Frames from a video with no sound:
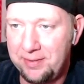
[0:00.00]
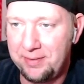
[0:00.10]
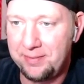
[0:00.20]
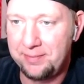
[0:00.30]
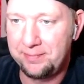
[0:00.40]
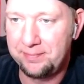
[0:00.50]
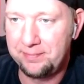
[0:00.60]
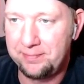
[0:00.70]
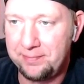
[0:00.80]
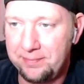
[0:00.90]

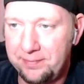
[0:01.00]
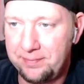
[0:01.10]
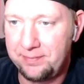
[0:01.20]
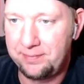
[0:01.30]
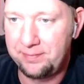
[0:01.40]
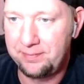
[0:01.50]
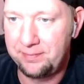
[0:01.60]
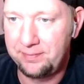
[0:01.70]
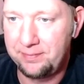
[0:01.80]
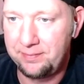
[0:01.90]

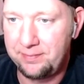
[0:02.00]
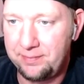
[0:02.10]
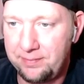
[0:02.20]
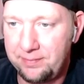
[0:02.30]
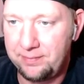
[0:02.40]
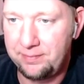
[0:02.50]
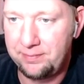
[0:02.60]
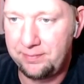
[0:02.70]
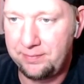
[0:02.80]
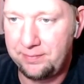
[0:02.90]

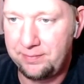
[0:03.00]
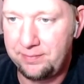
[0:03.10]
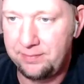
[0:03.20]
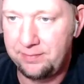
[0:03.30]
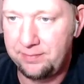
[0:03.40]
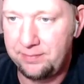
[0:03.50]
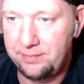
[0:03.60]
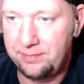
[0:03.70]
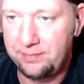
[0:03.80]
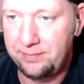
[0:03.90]

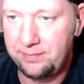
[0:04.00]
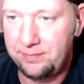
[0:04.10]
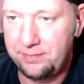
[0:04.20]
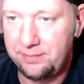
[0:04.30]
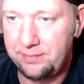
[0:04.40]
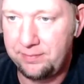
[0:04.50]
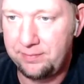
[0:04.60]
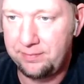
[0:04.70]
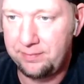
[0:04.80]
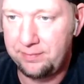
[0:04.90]

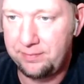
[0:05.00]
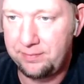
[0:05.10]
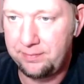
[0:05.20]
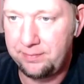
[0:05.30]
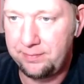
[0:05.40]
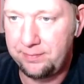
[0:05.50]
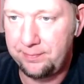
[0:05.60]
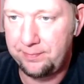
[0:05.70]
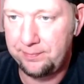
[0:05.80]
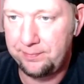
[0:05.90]

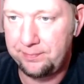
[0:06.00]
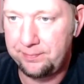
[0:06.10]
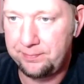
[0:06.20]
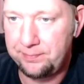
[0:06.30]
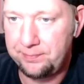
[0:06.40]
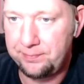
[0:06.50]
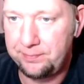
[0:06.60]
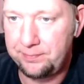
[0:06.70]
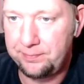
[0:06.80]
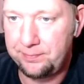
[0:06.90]

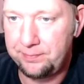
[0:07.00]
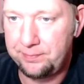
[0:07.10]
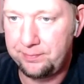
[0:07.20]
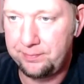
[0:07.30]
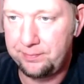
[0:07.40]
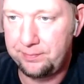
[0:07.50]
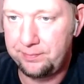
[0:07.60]
Nobody speaks.